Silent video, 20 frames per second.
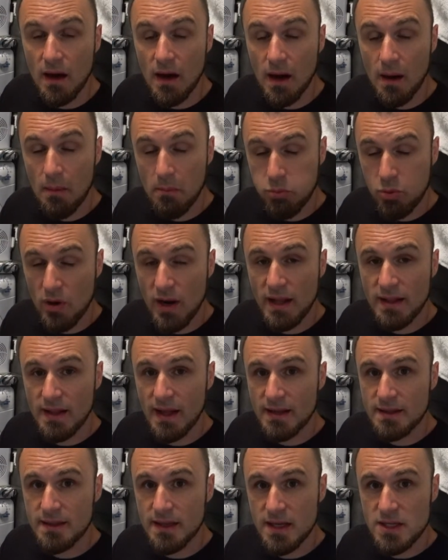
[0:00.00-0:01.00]
A brand
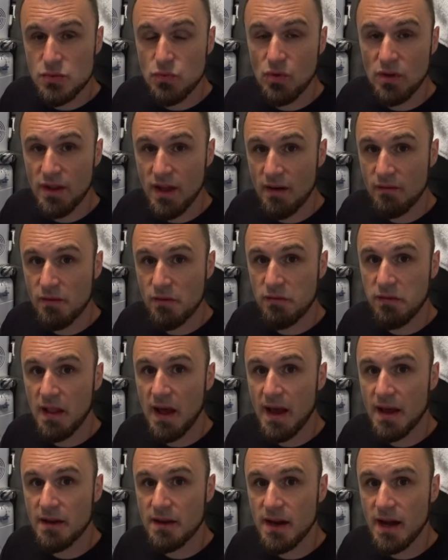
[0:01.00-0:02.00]
like this will never
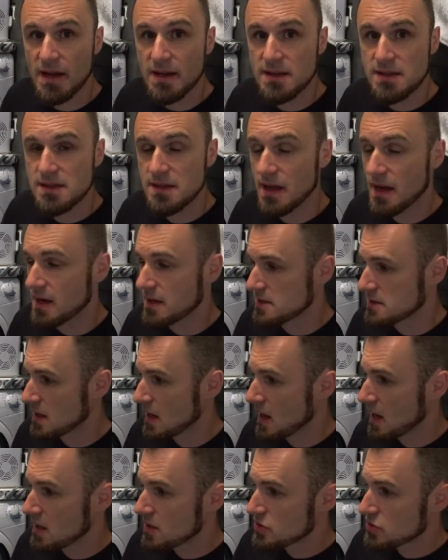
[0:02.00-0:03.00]
fly in the United States.
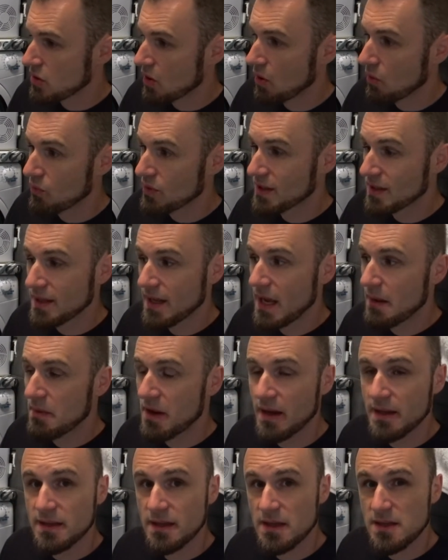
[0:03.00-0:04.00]
So with a name
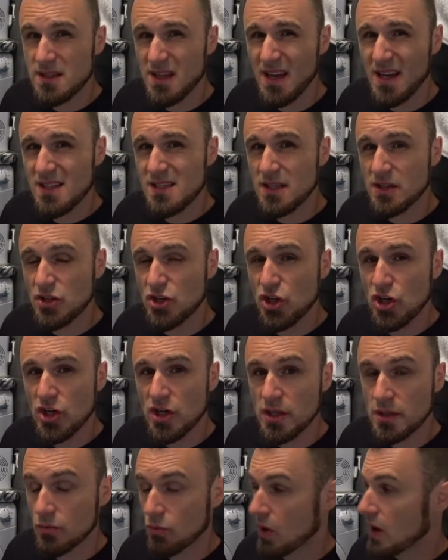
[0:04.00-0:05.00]
like this, is it
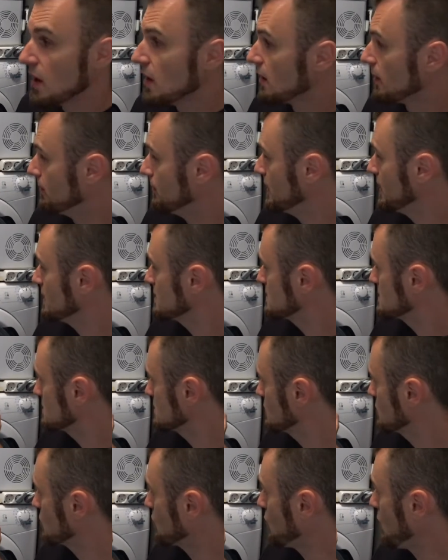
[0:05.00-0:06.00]
good? Well,
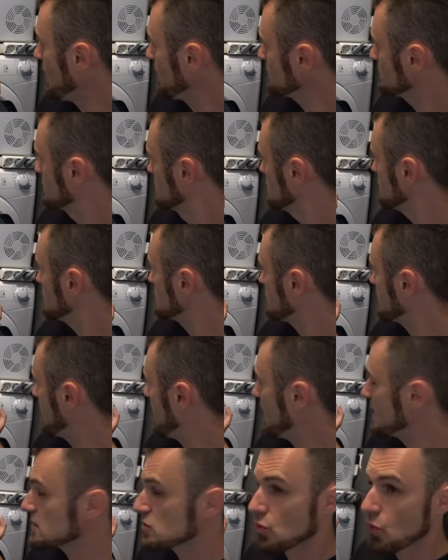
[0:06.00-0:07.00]
it's quite good. It
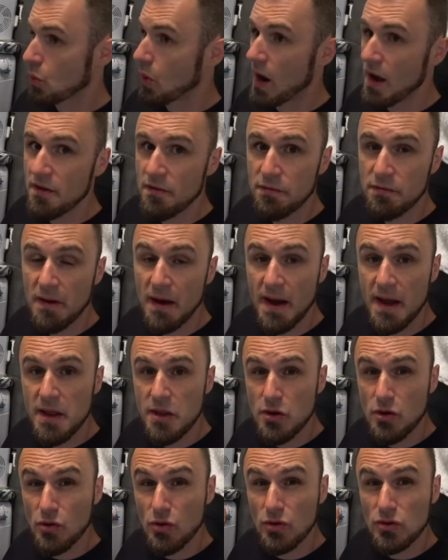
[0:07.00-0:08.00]
has Wi-Fi and
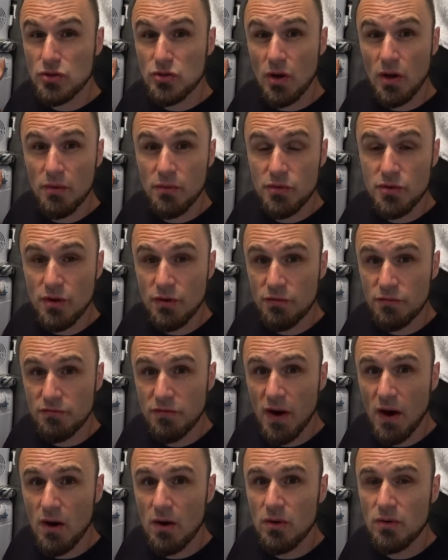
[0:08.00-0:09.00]
you can control it with your
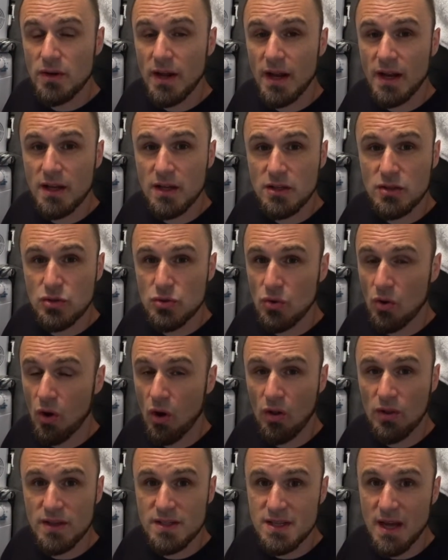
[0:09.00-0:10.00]
phone and you can do
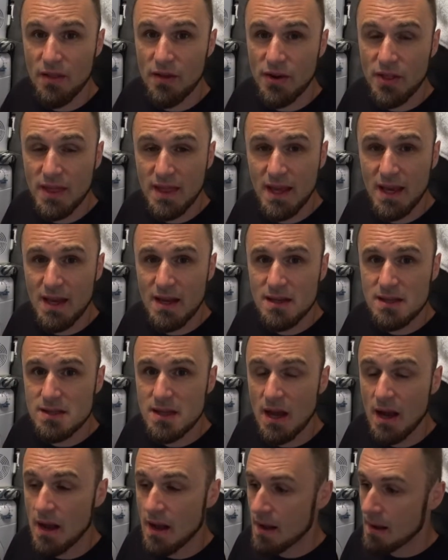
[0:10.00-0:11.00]
all these other things,
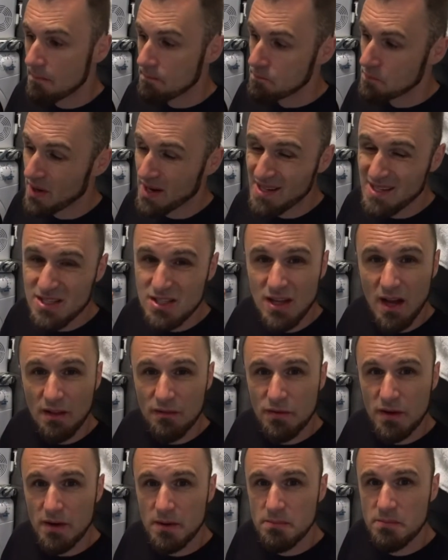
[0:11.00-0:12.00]
but it's not
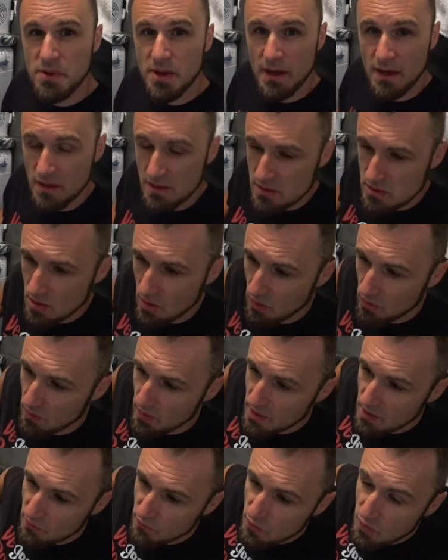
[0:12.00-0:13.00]
very big. So
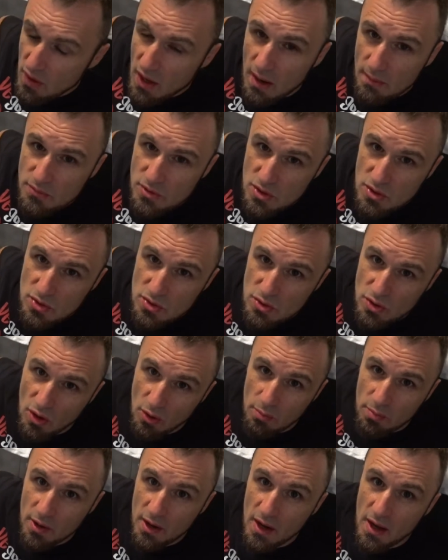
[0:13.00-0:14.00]
if you come to
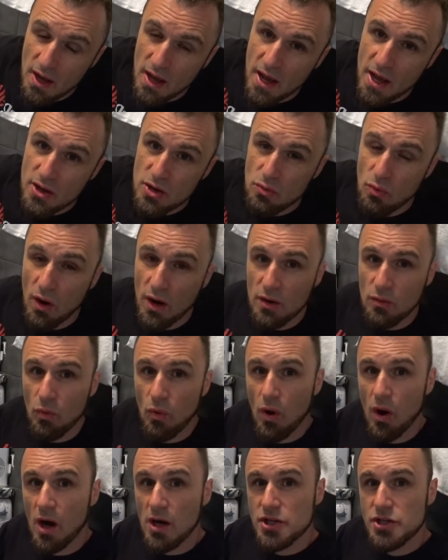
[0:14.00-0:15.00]
Europe and you want to
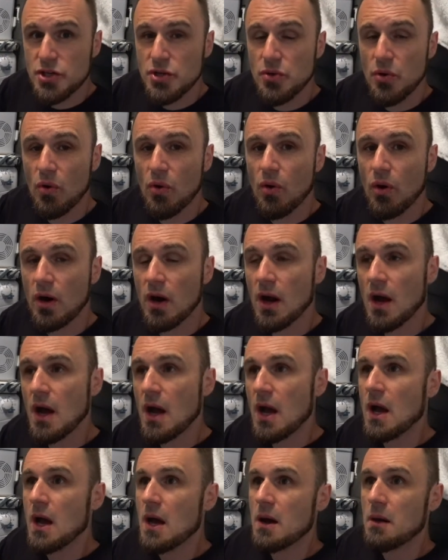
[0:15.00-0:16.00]
wash your
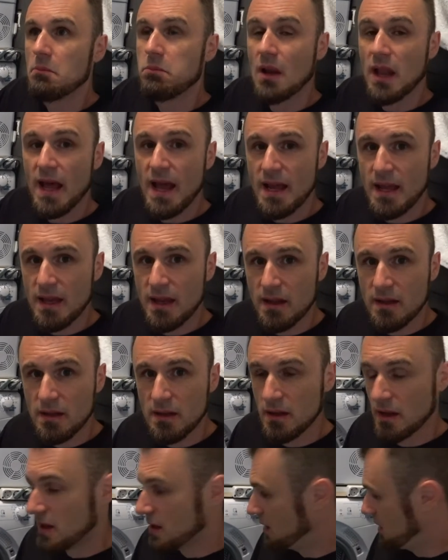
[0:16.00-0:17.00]
blanket in
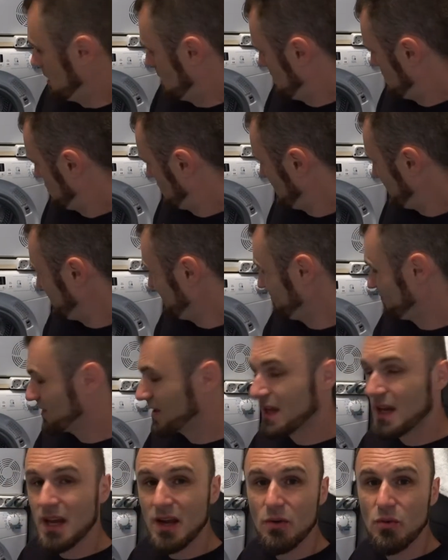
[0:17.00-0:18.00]
here, well,
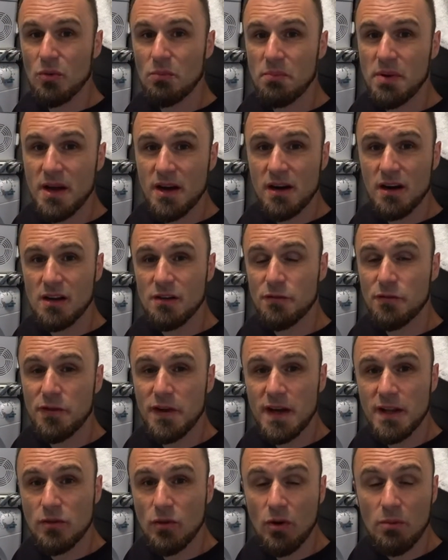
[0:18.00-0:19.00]
it will barely
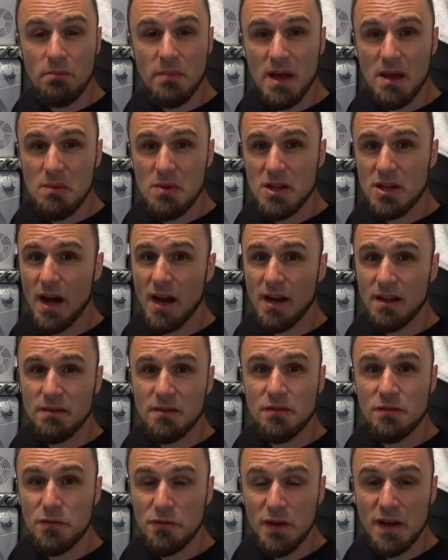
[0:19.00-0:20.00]
fit or maybe not
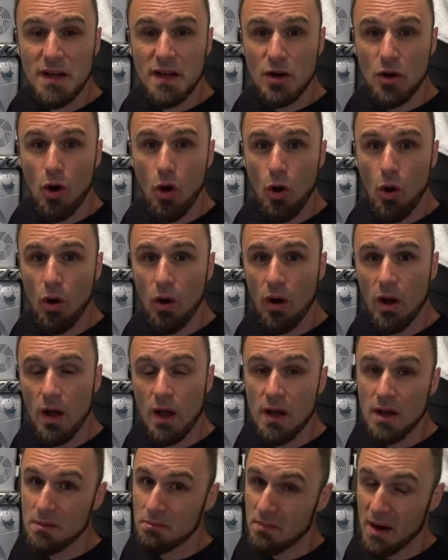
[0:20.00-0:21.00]
even fit at all.
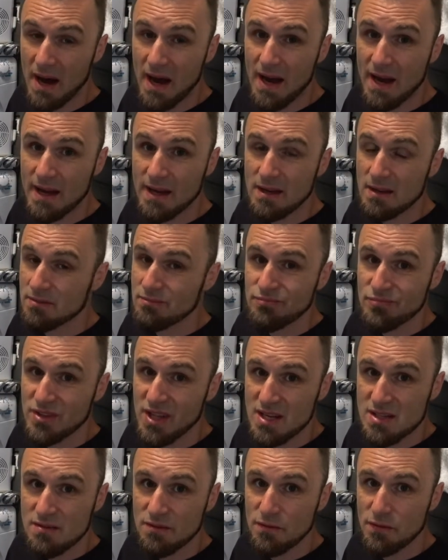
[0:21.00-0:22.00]
Mine
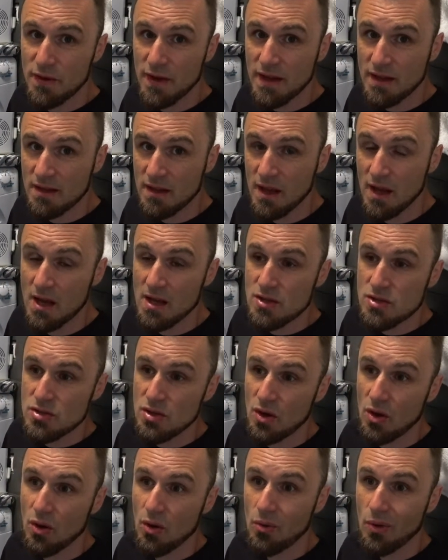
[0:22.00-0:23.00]
doesn't fit,
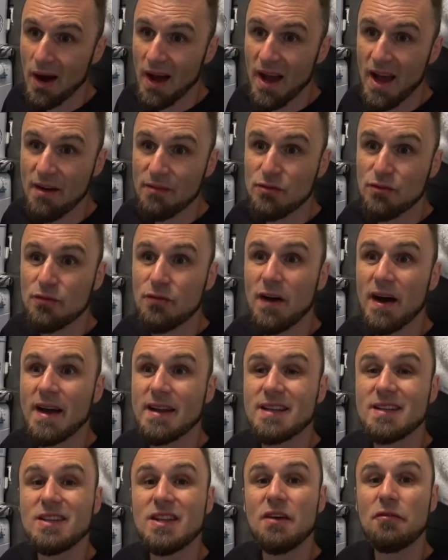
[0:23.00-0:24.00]
so I have to
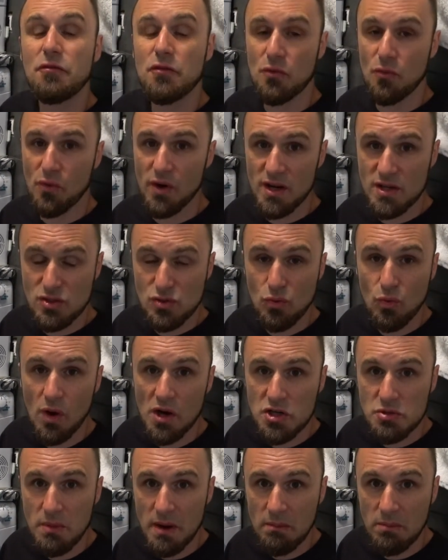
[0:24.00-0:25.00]
find different ways to
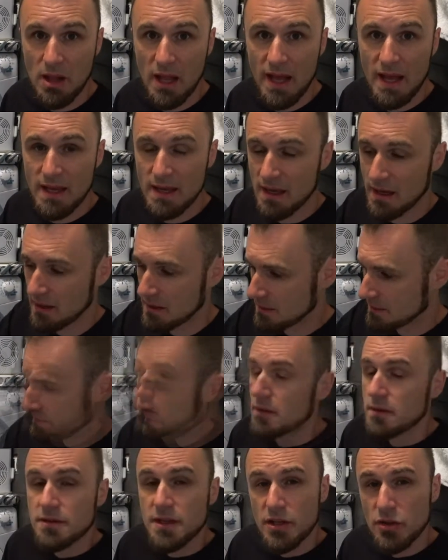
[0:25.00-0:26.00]
wash my blanket.
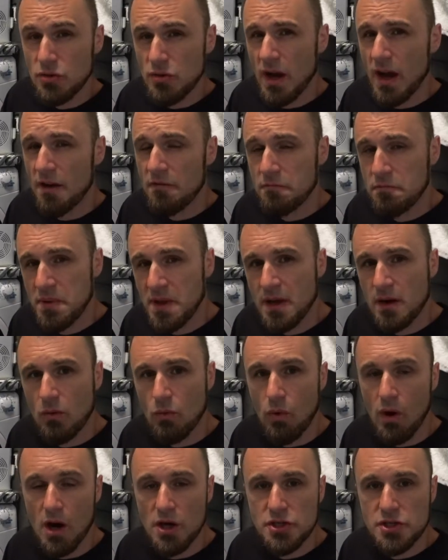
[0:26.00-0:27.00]
They do have bigger
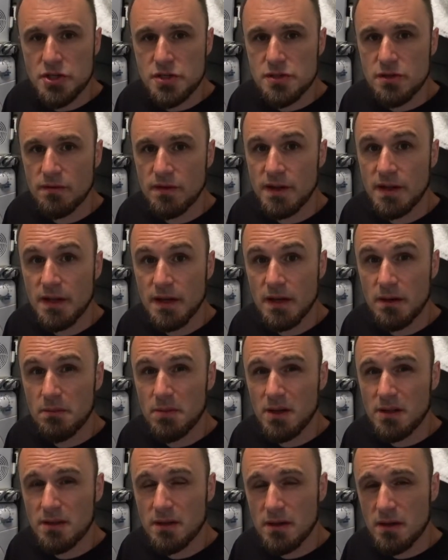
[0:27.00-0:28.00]
washers over here,
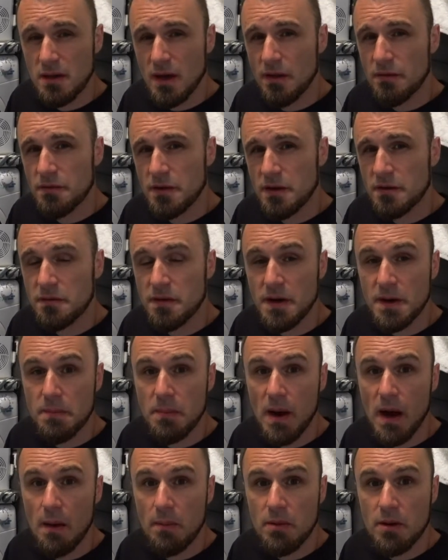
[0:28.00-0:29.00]
but they're not very
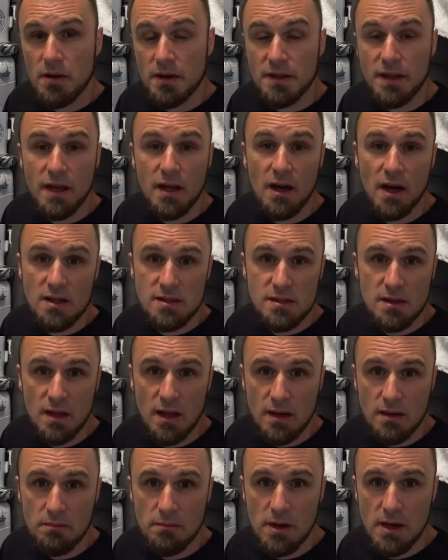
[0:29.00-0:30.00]
popular and they cost a
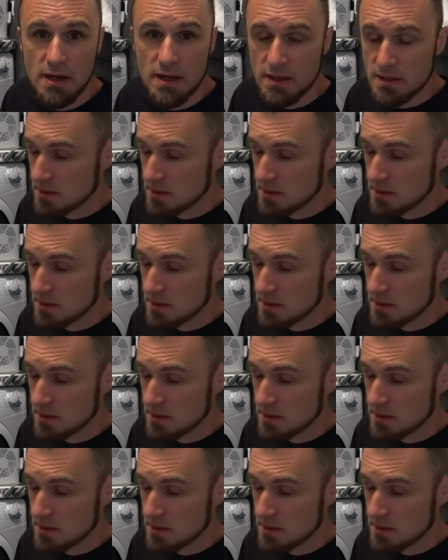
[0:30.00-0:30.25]
lot of money.